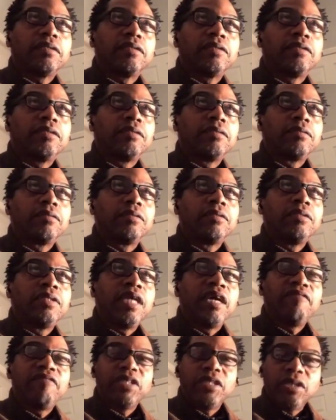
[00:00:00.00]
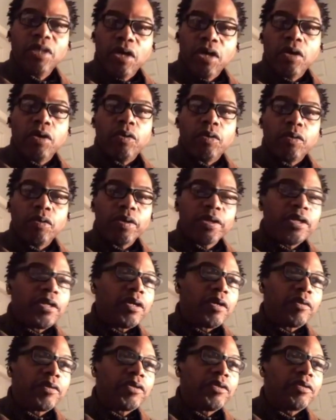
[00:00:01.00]
you never know.
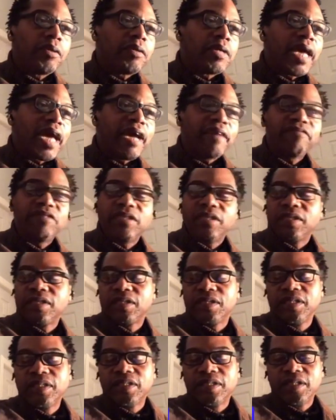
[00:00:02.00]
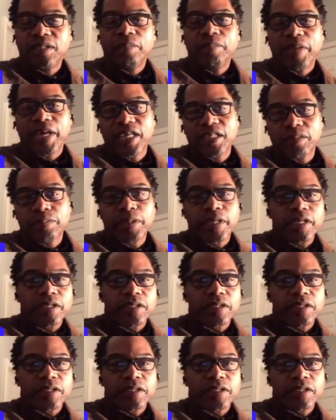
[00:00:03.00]
You don't have to just listen to bass players.